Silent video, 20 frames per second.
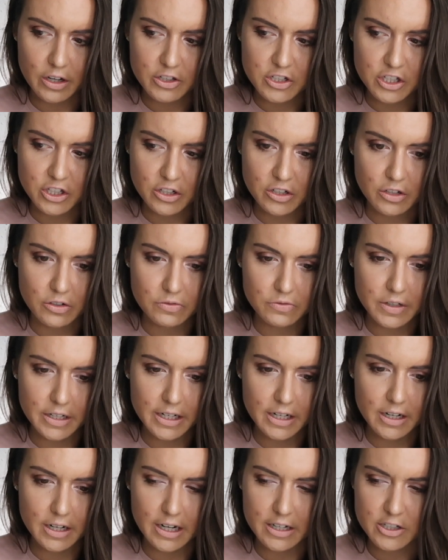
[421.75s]
into your
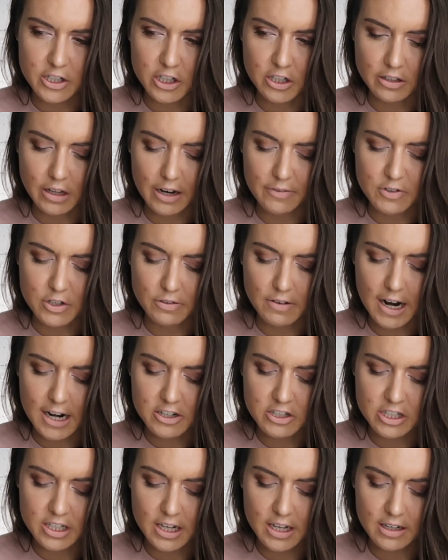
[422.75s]
career, into your life
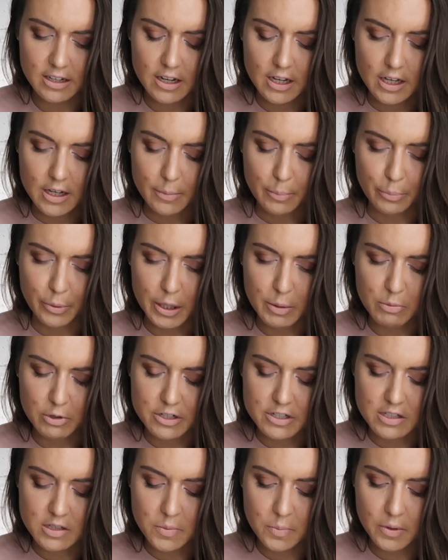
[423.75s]
direction, bring
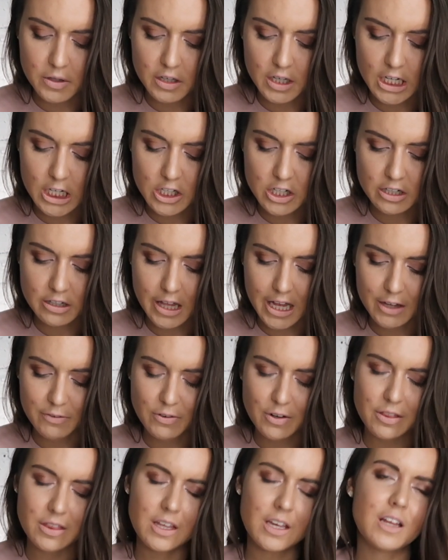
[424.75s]
more stability into your
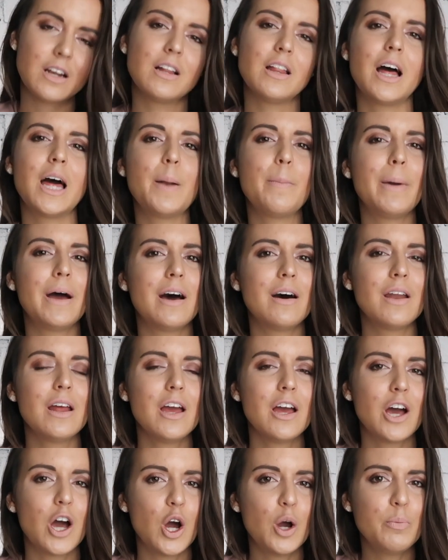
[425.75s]
life. You're thinking a lot about
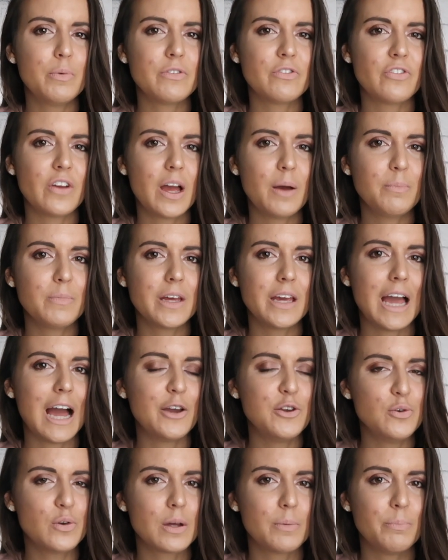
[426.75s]
home and family,
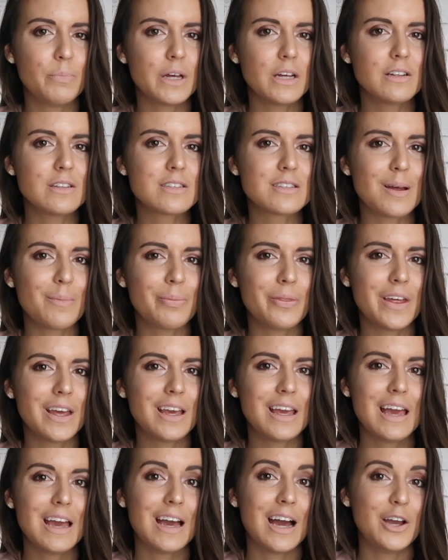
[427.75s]
how you can build
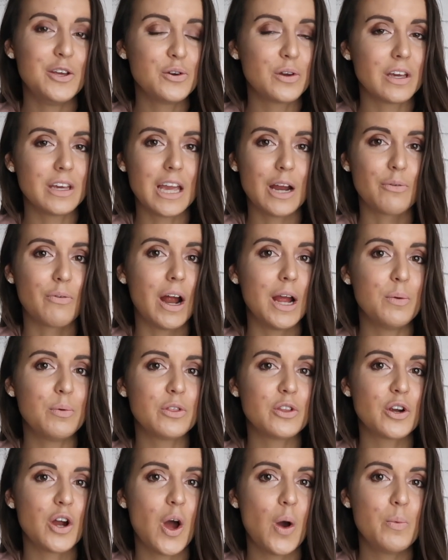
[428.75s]
something, how you can get right
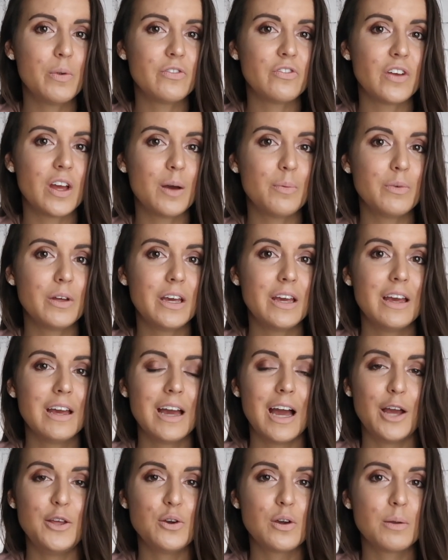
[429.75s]
with your home and family,
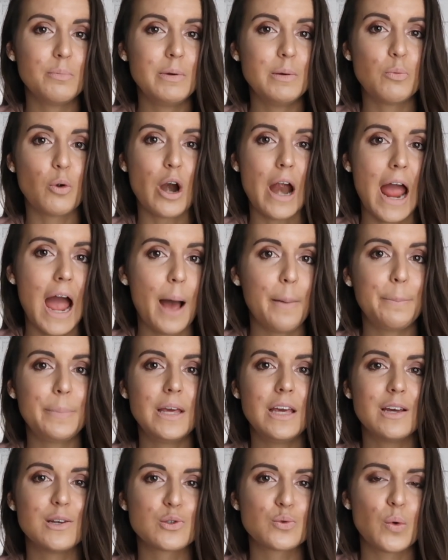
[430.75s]
how you can be more
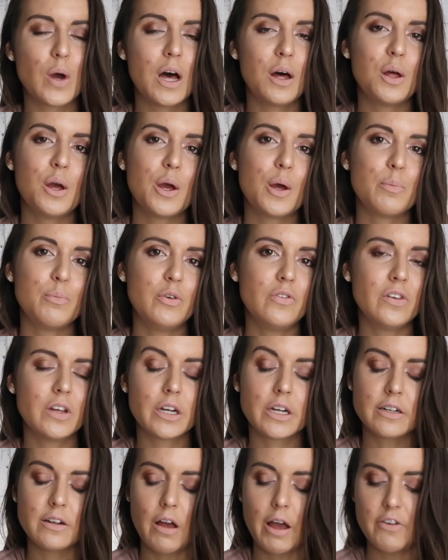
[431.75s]
happy as well,
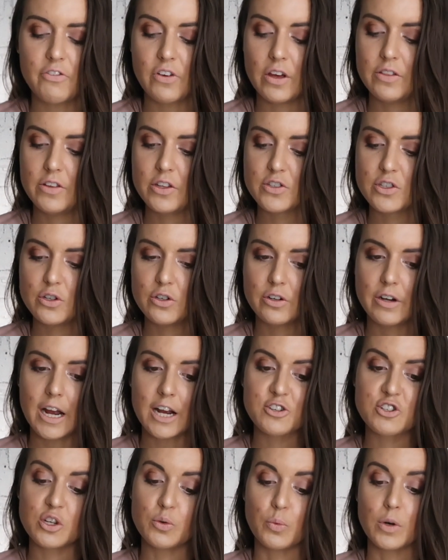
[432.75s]
moving your life in this new
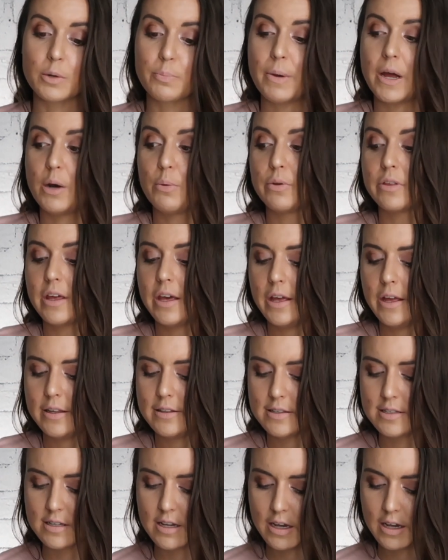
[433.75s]
direction, work better with
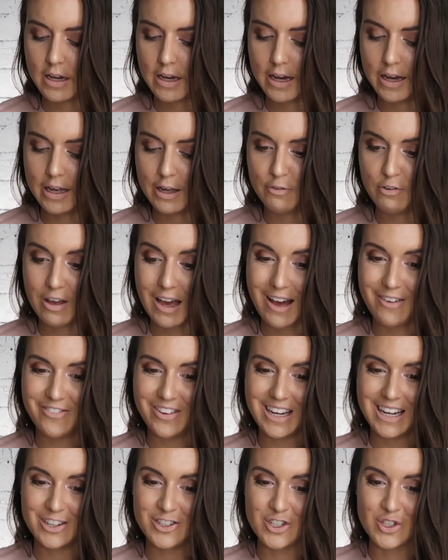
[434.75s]
kids if you have
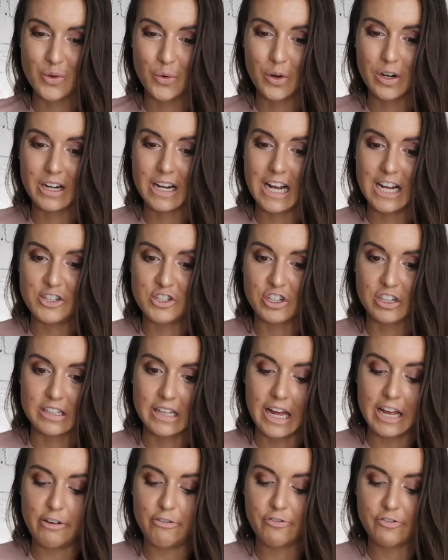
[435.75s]
any, and just organize your
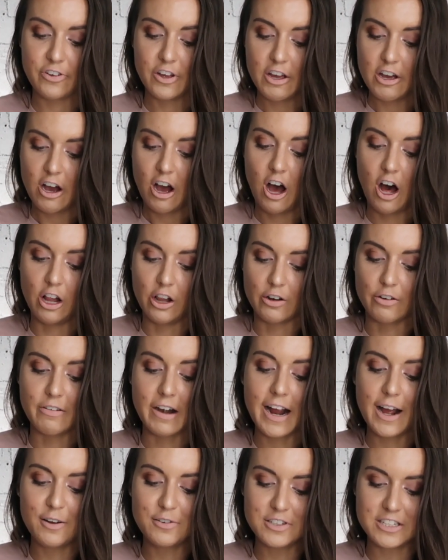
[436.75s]
life all
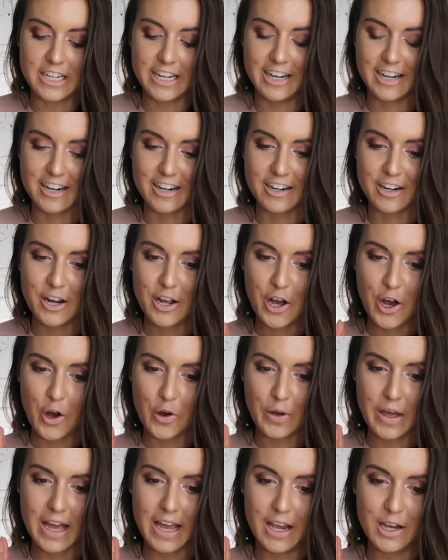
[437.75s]
around here,
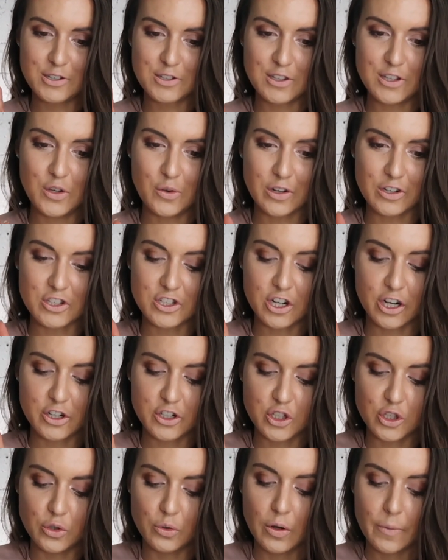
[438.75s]
okay, so that you can
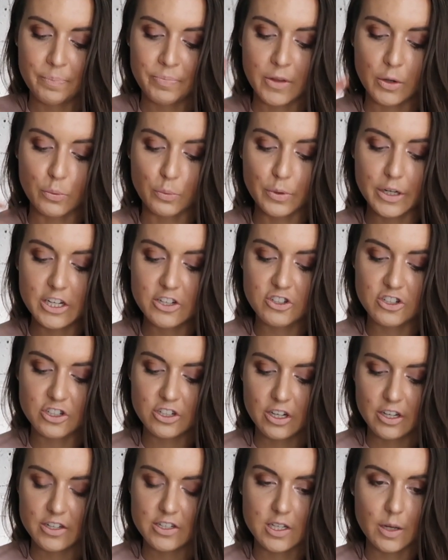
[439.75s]
start to
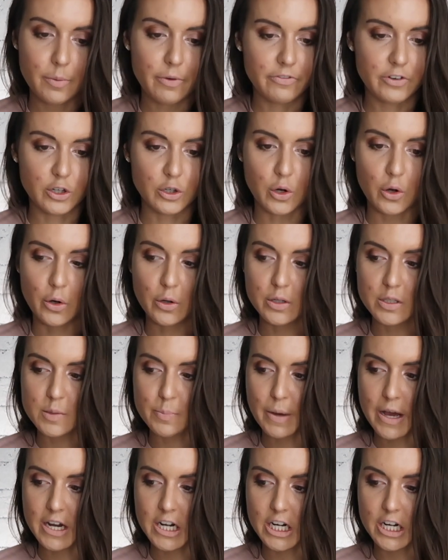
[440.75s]
reach some of your
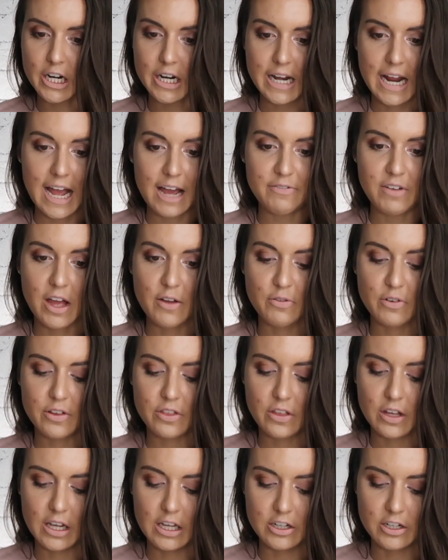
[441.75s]
goals better and have
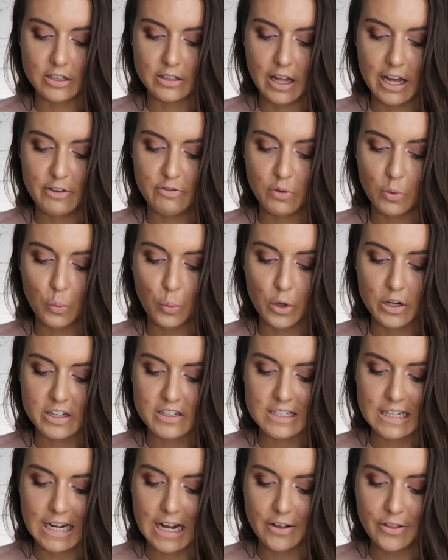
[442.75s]
everything in your life
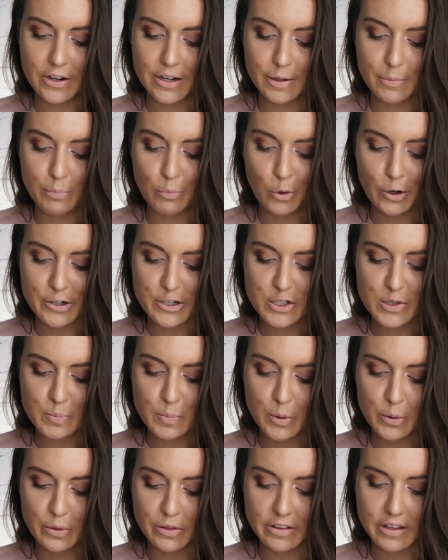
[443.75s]
work together more
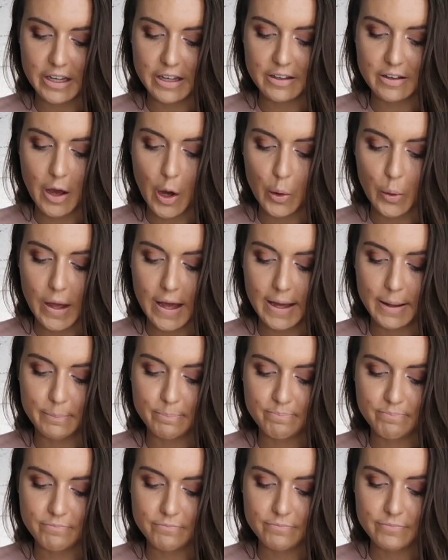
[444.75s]
smoothly, okay?
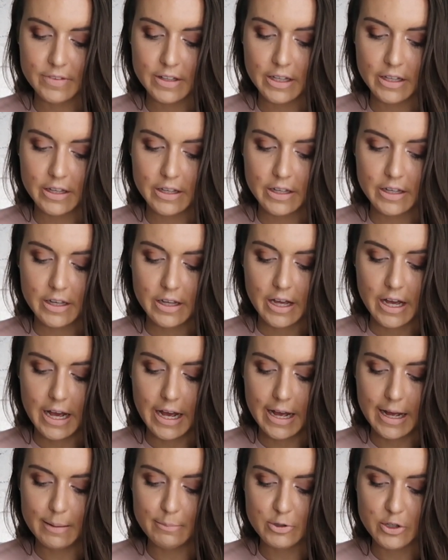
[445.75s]

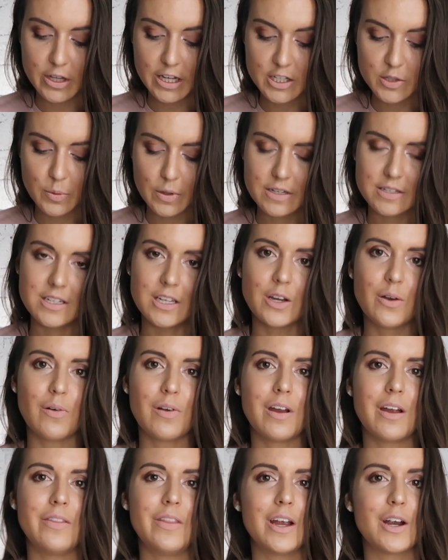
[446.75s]
So that's what I see
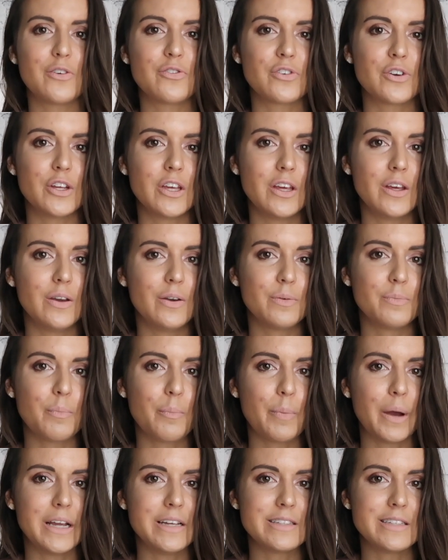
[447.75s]
going on there for you,
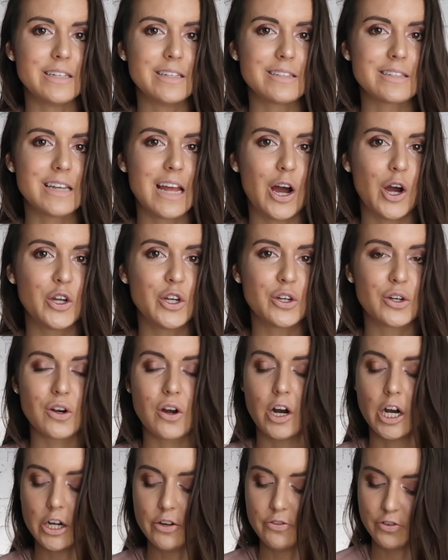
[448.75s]
Pisces. Now your
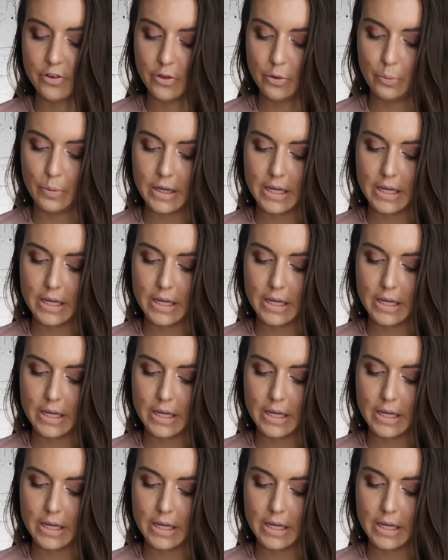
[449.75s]
card for the